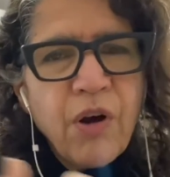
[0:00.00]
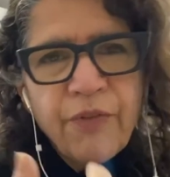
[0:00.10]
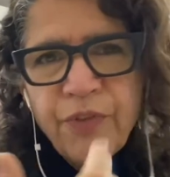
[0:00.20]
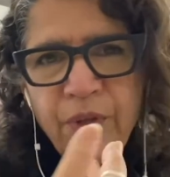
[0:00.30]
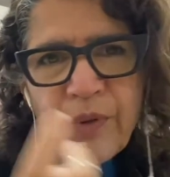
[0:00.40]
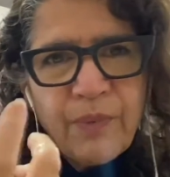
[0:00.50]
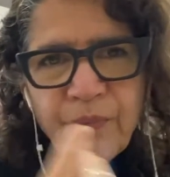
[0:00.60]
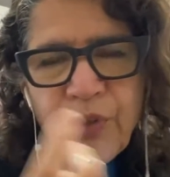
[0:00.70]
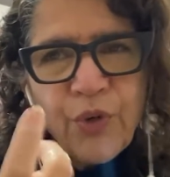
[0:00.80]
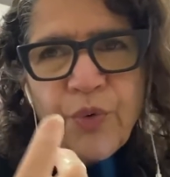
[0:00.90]
off
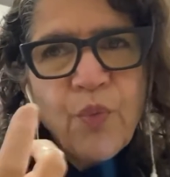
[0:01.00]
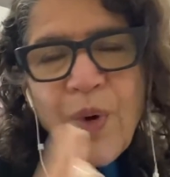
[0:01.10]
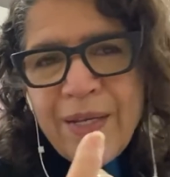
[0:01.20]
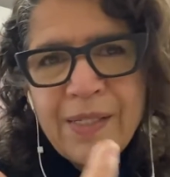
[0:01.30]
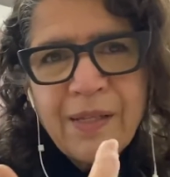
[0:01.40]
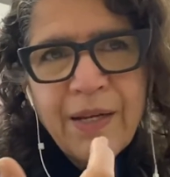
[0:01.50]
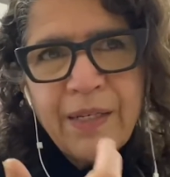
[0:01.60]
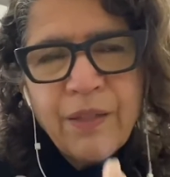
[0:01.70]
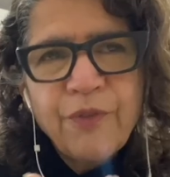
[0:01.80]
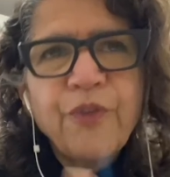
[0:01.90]
your waistline
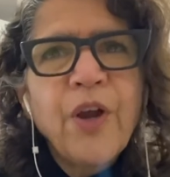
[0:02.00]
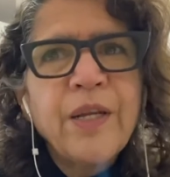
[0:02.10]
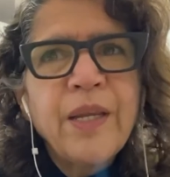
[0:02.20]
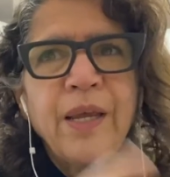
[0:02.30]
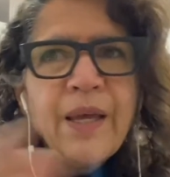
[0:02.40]
in the front,